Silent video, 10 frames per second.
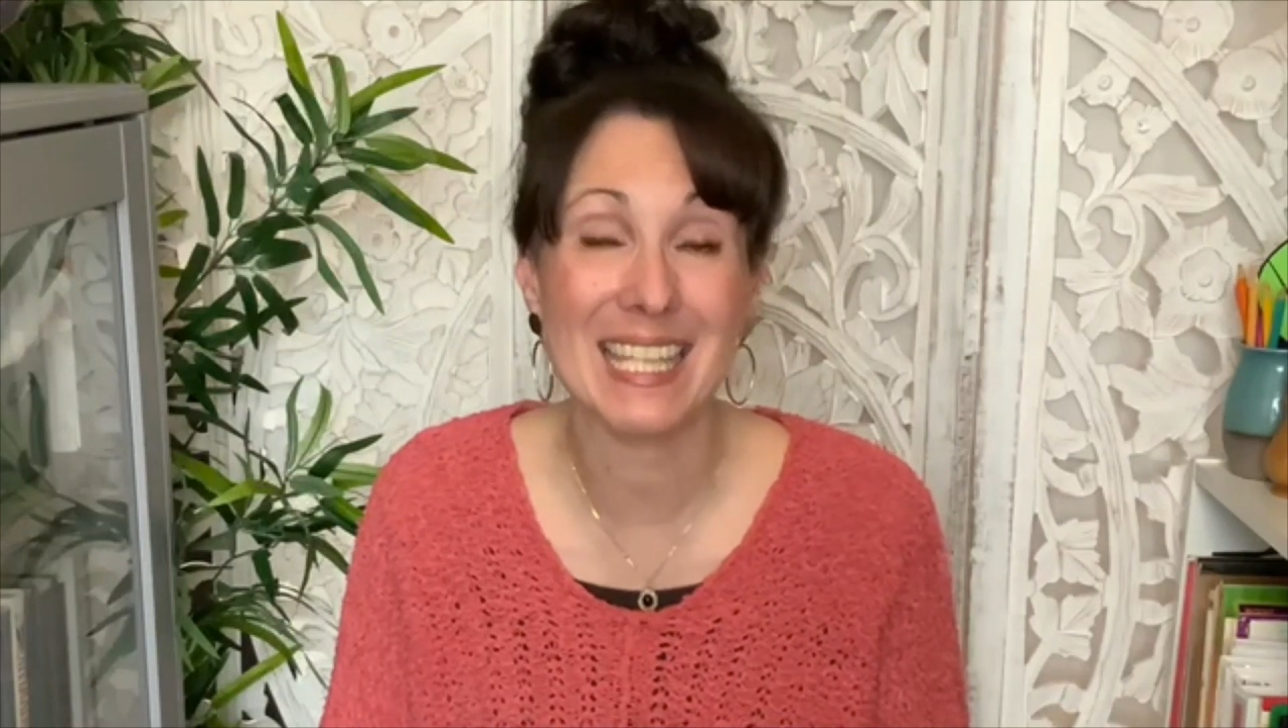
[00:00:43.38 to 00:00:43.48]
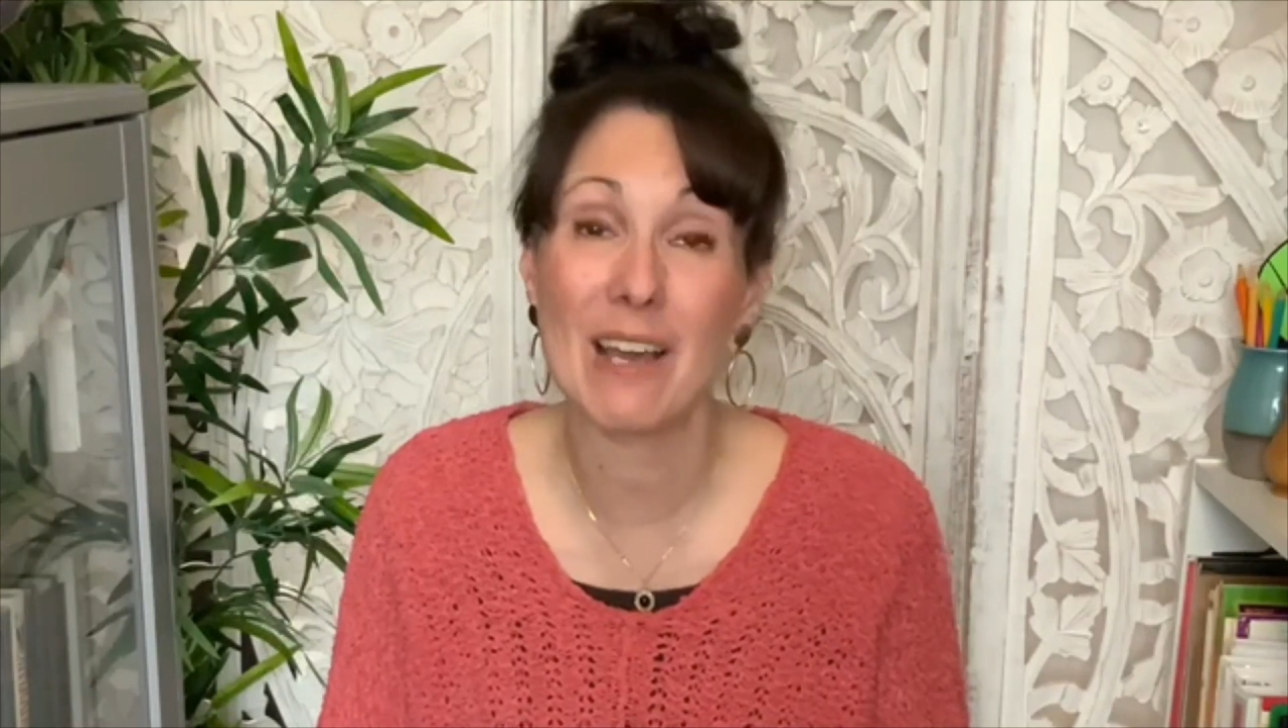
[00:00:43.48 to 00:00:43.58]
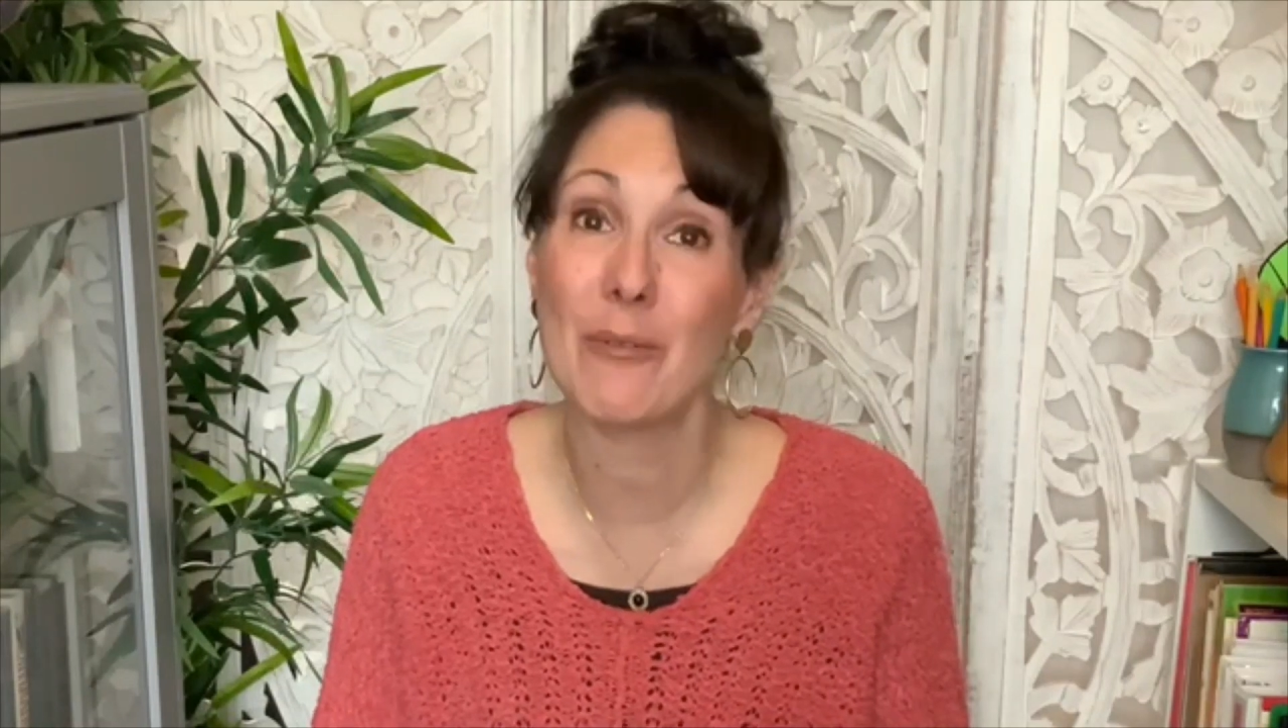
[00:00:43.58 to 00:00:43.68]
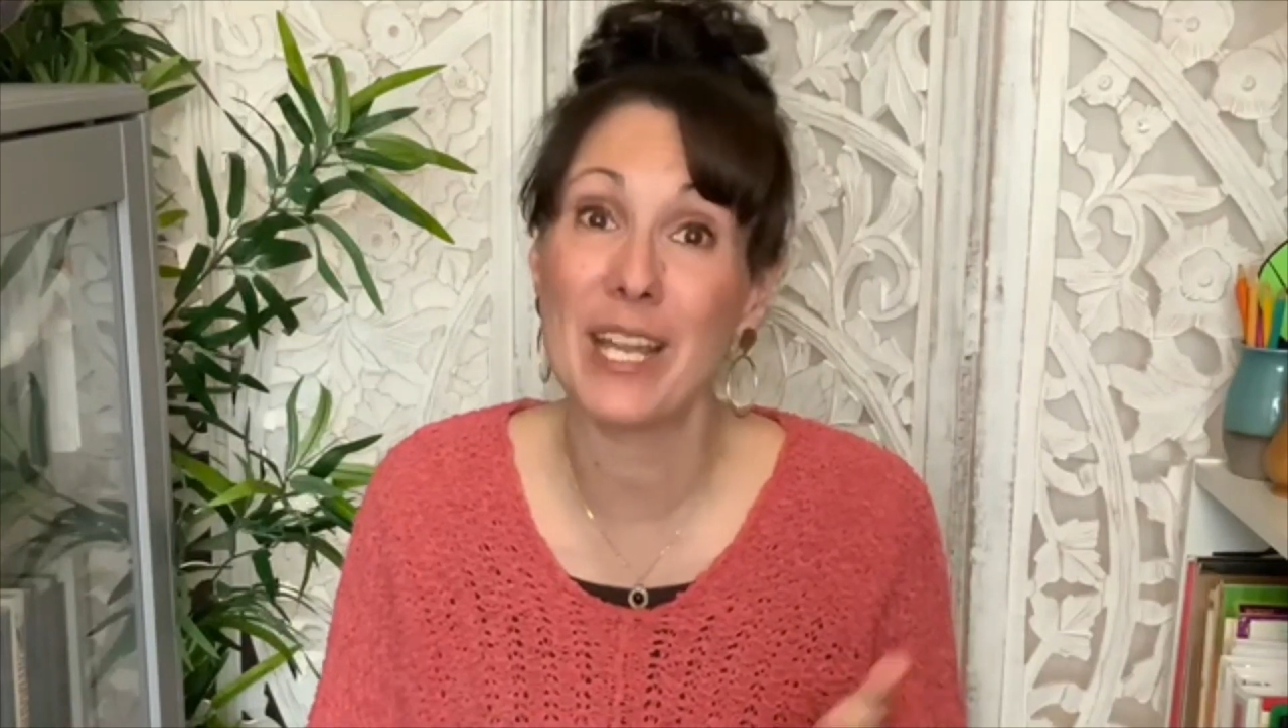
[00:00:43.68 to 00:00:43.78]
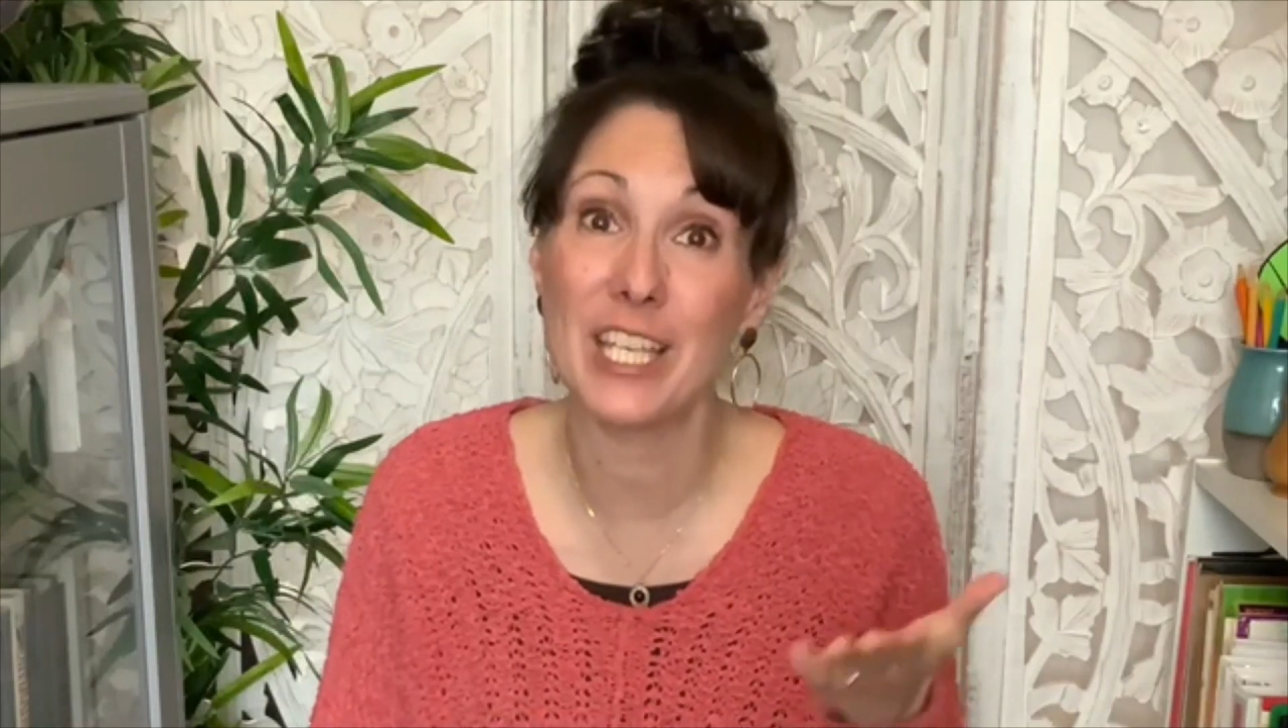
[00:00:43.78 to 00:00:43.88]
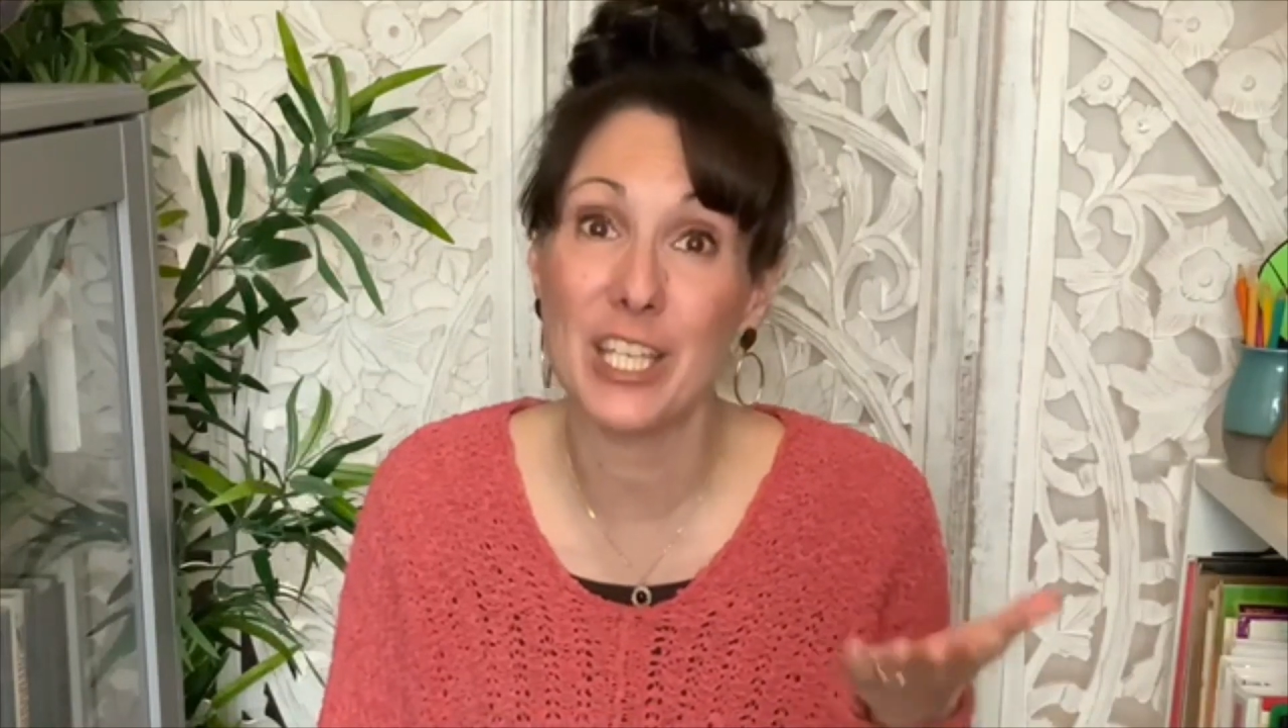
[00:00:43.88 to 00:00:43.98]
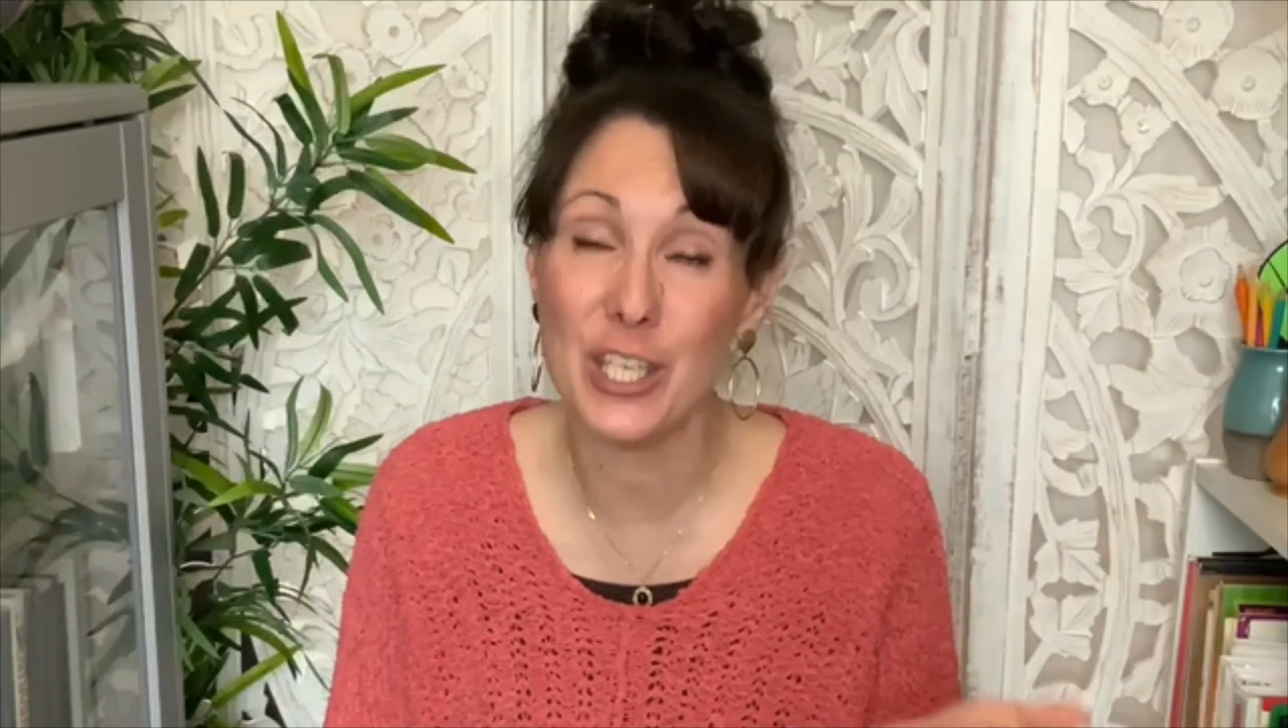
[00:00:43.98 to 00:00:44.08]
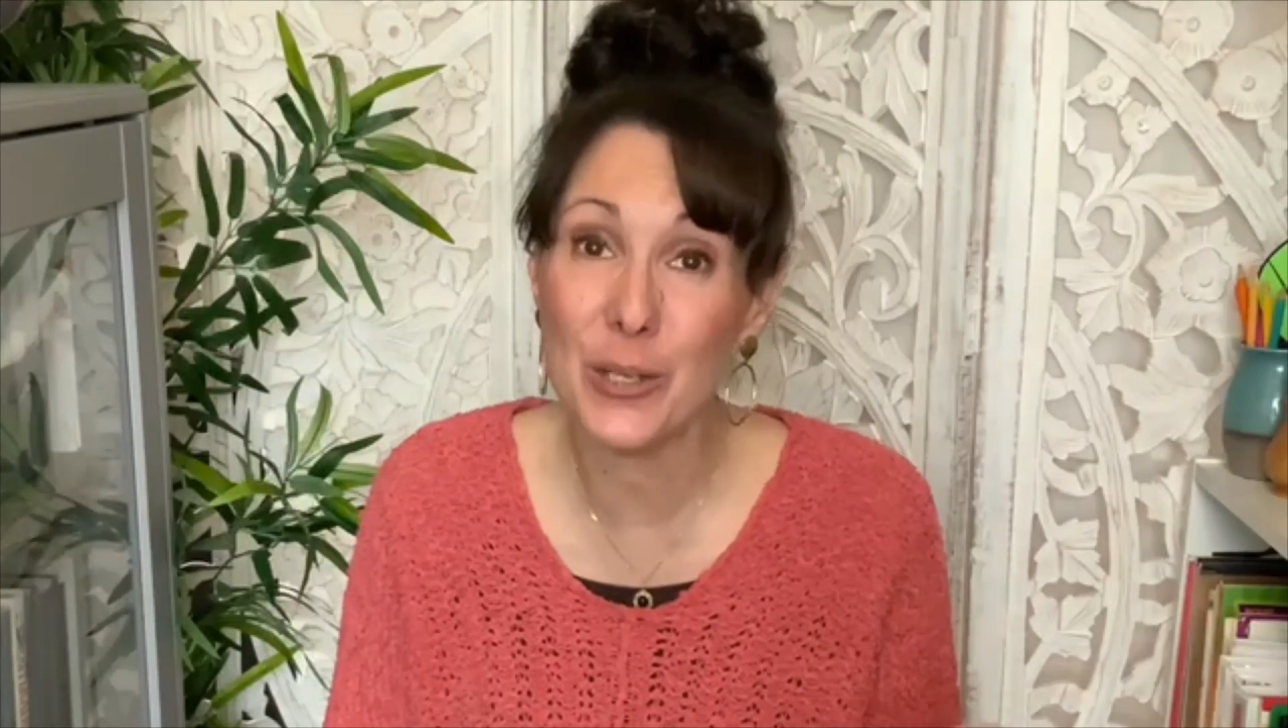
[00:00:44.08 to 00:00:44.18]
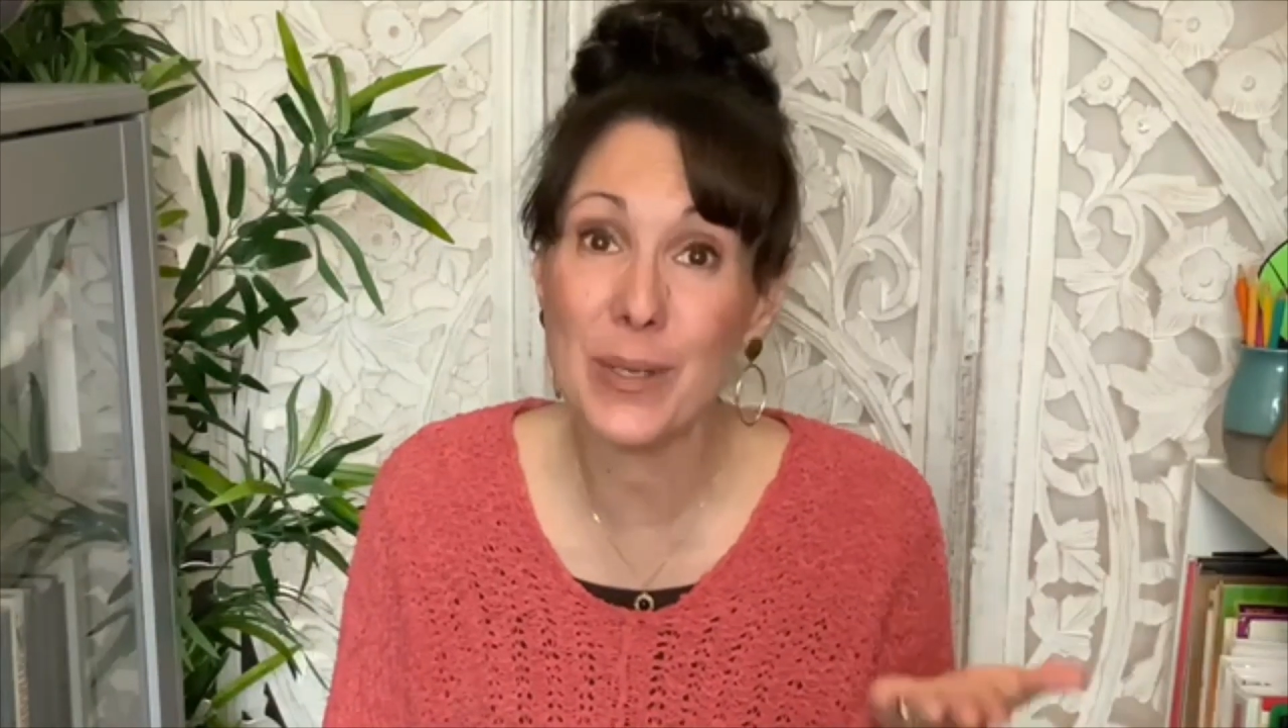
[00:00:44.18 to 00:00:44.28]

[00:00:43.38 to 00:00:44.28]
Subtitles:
that way you